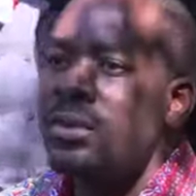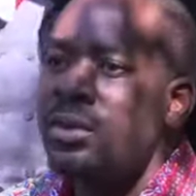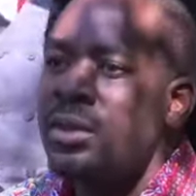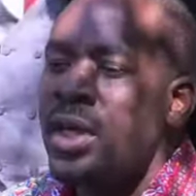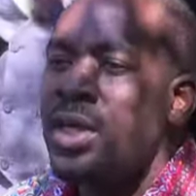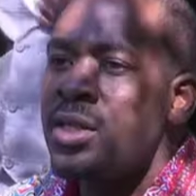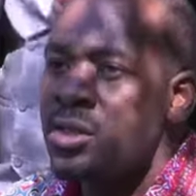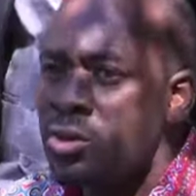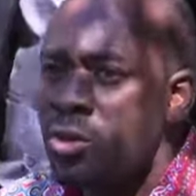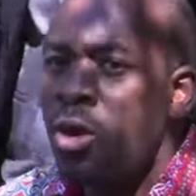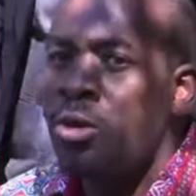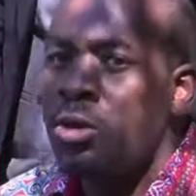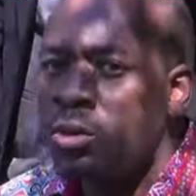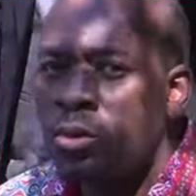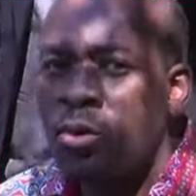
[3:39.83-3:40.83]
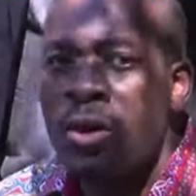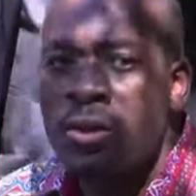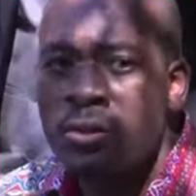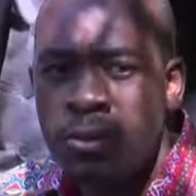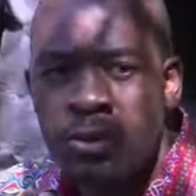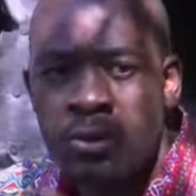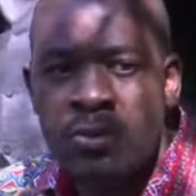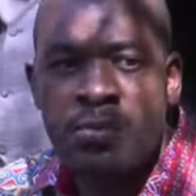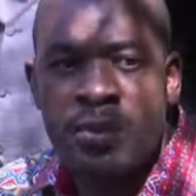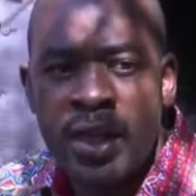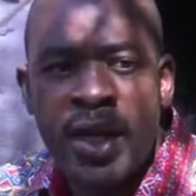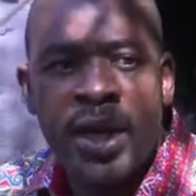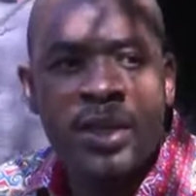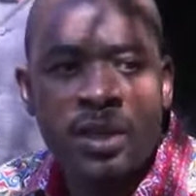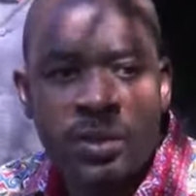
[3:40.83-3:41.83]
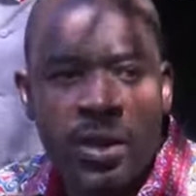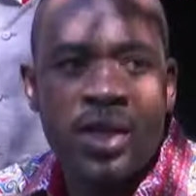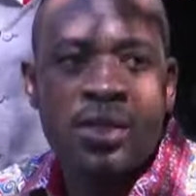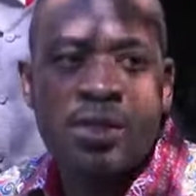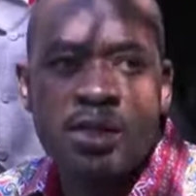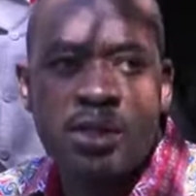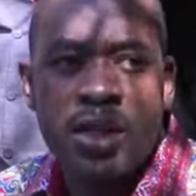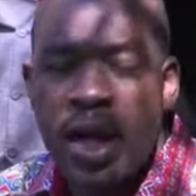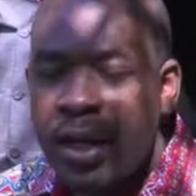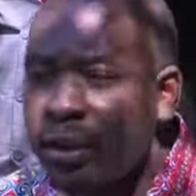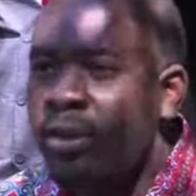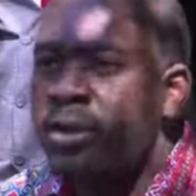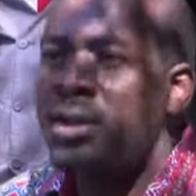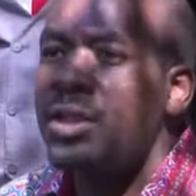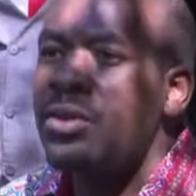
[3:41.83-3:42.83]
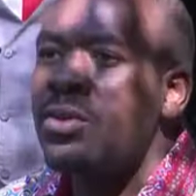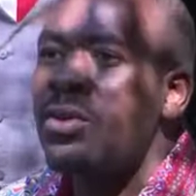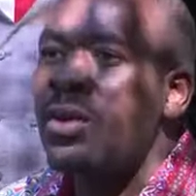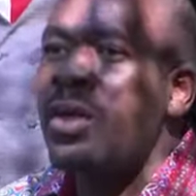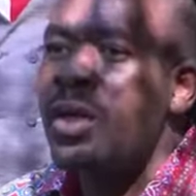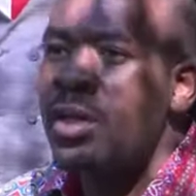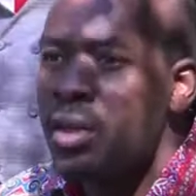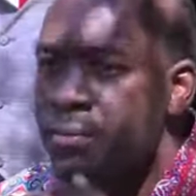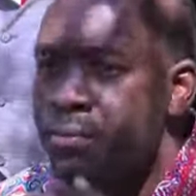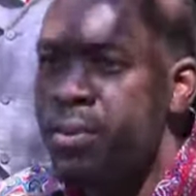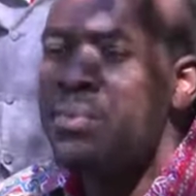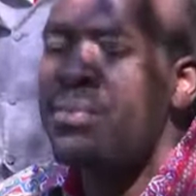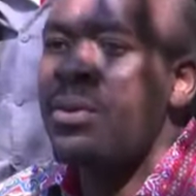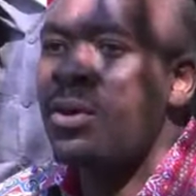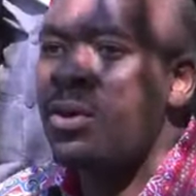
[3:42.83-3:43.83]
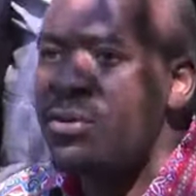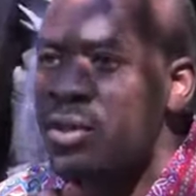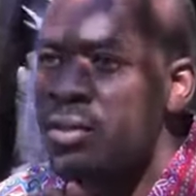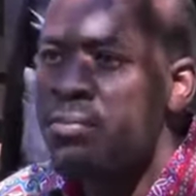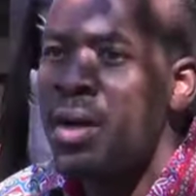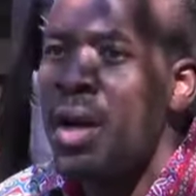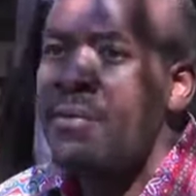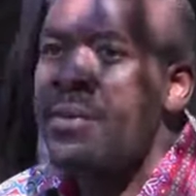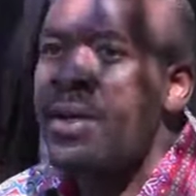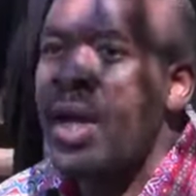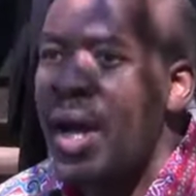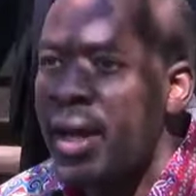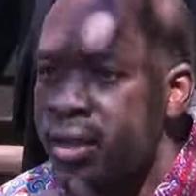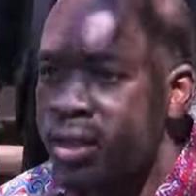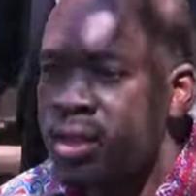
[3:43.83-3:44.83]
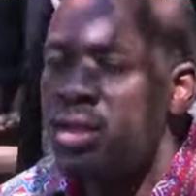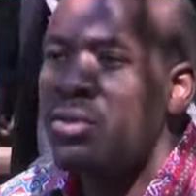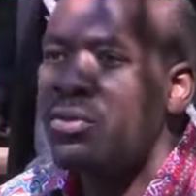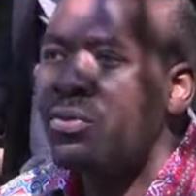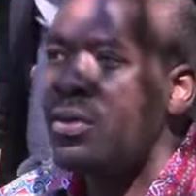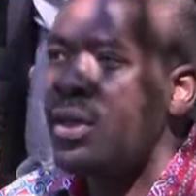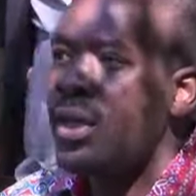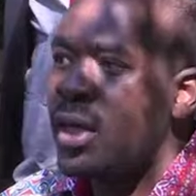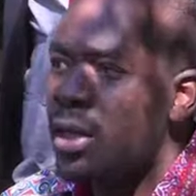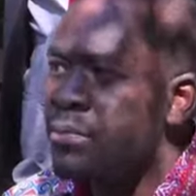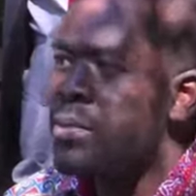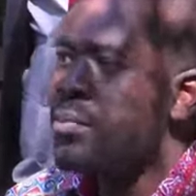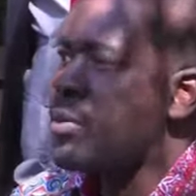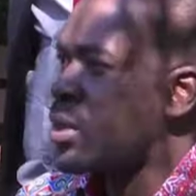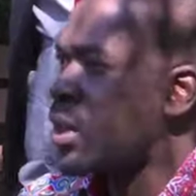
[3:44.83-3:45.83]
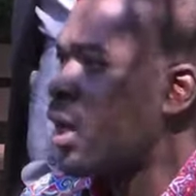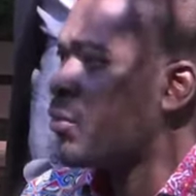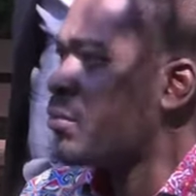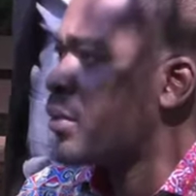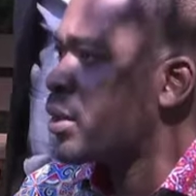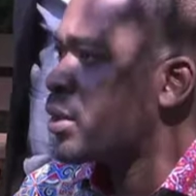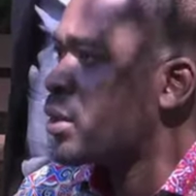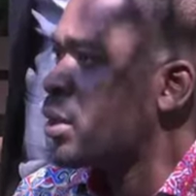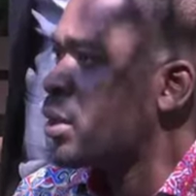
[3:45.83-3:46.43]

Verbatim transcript: There is not going to be any rest until the people of Zimbabwe achieve a people's government.